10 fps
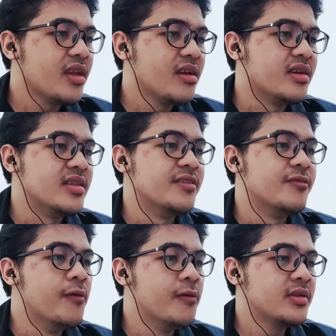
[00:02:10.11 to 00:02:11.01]
and the
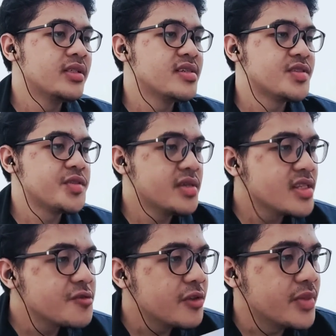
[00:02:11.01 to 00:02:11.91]
fourth,
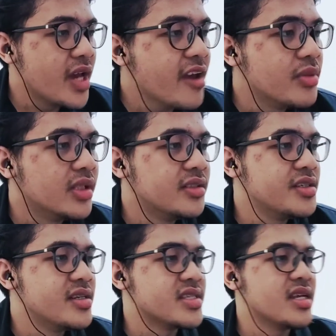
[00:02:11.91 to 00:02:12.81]
students will be able to
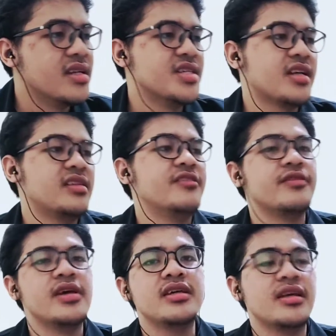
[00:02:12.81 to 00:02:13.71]
use adjective
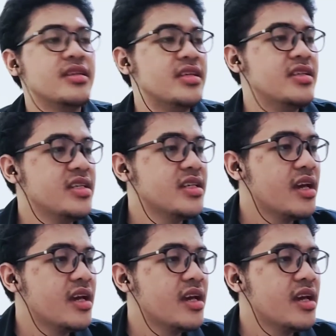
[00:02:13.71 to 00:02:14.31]
ing and ed